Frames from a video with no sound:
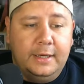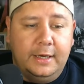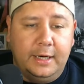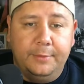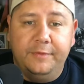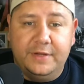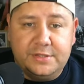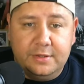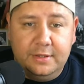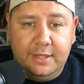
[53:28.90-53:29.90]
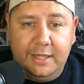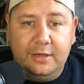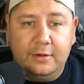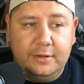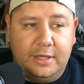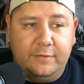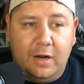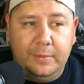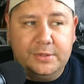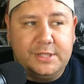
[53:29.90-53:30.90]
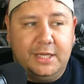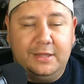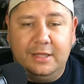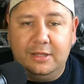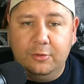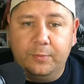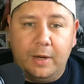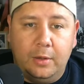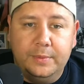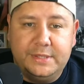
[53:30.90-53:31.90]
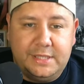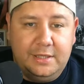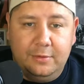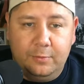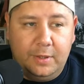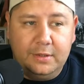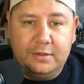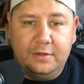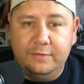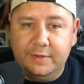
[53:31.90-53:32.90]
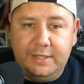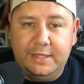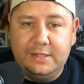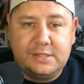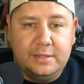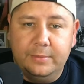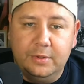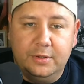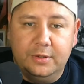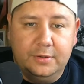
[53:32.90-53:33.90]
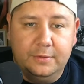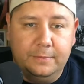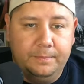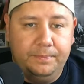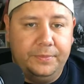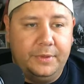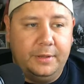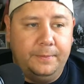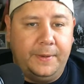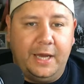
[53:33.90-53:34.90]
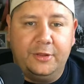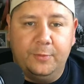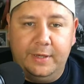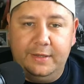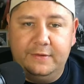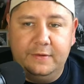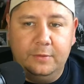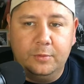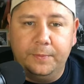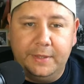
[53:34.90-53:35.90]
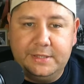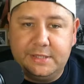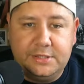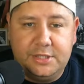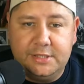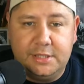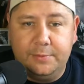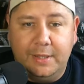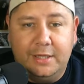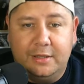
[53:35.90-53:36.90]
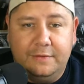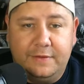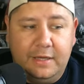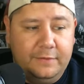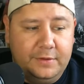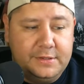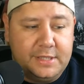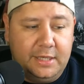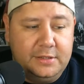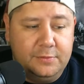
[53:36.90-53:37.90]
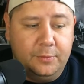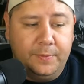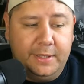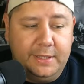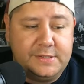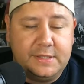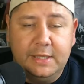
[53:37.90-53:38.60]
Eventually landed on Dave Roberts, and I think you'll probably see a relatively similar pathway to replacing JJ Redick if they ever decide to replace